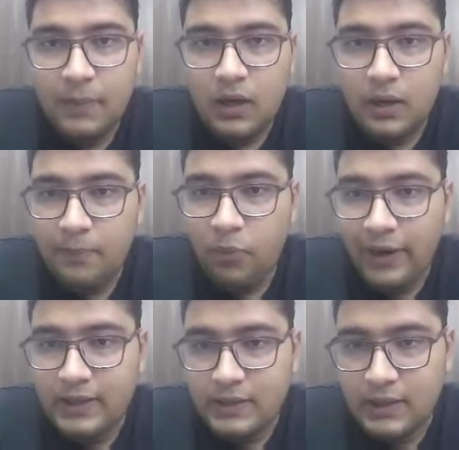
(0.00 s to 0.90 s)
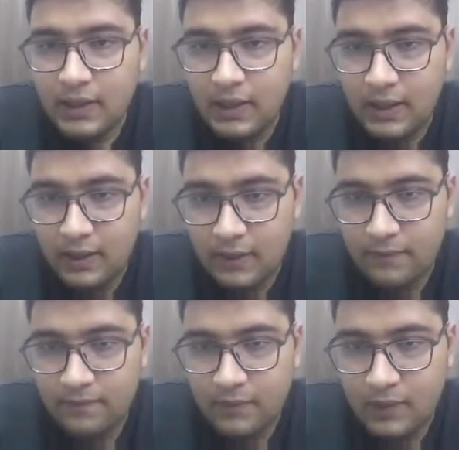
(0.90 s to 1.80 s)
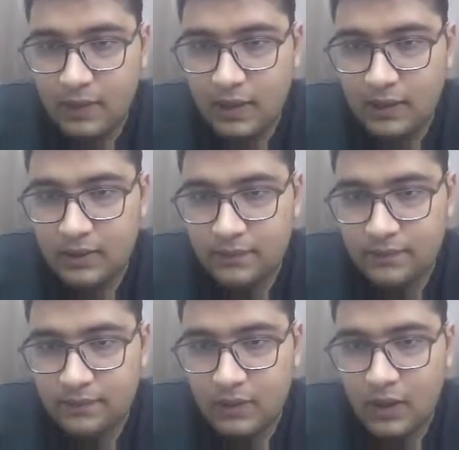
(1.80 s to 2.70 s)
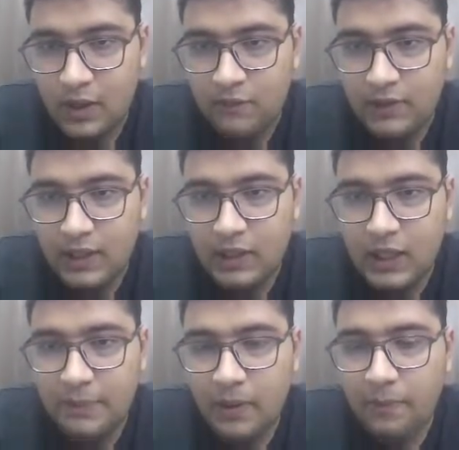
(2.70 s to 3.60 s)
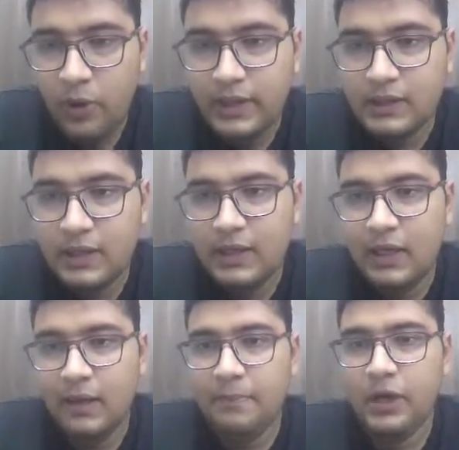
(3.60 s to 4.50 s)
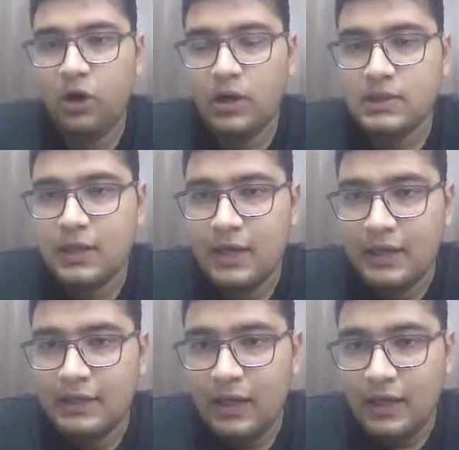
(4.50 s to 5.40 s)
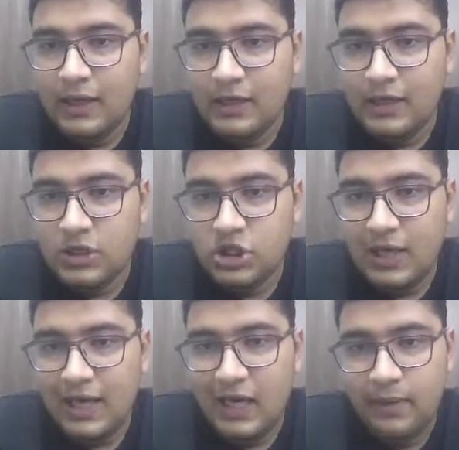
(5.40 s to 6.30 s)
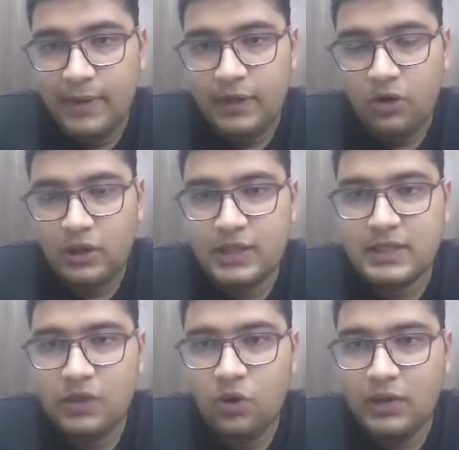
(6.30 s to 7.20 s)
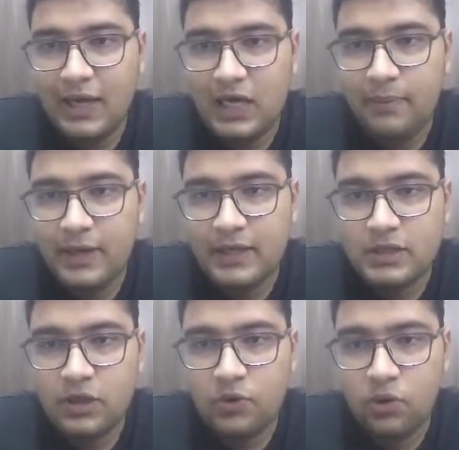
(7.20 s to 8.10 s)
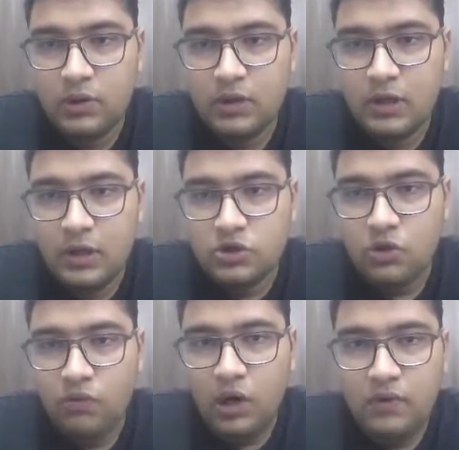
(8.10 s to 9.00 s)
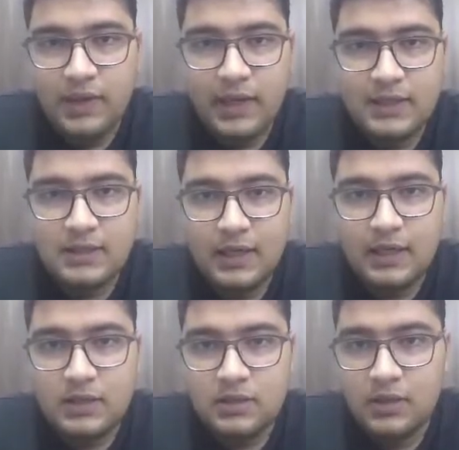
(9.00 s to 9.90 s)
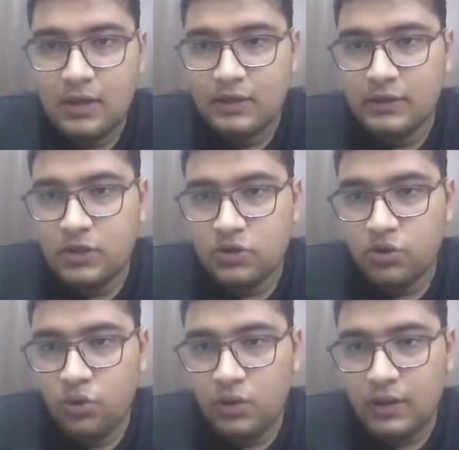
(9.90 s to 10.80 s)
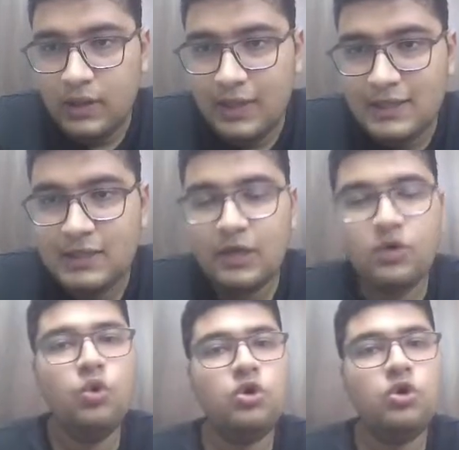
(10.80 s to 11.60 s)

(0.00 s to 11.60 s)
a pointer here, right? We can keep a pointer here because the initial element or the zeroth element is the root. So what we can say is this root is the root